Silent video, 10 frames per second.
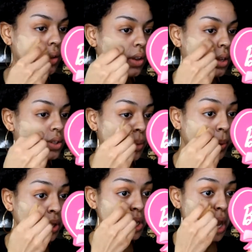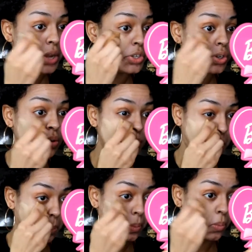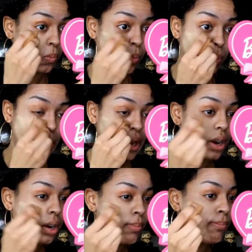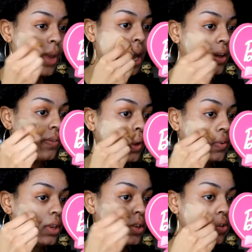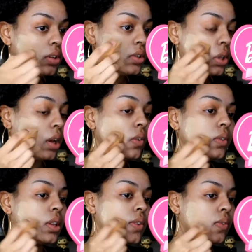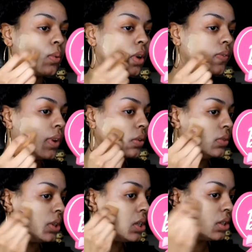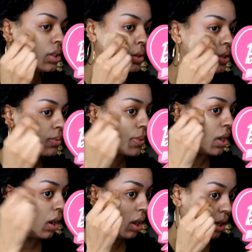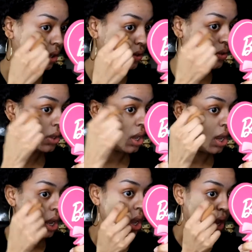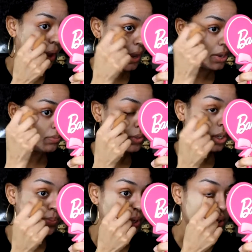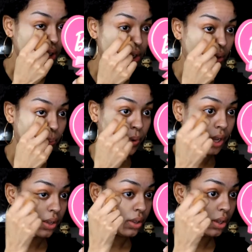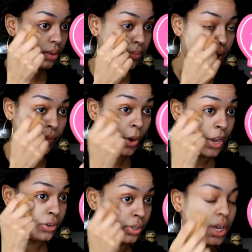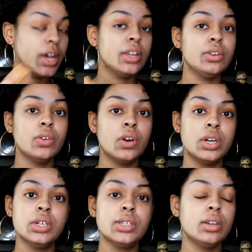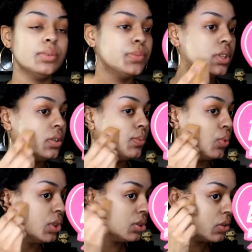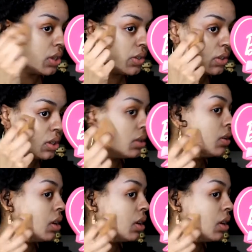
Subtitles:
And typically I don't wear matte foundations. I don't really even wear foundations, to be honest. I typically go with my ride or die Nars tinted moisturizer,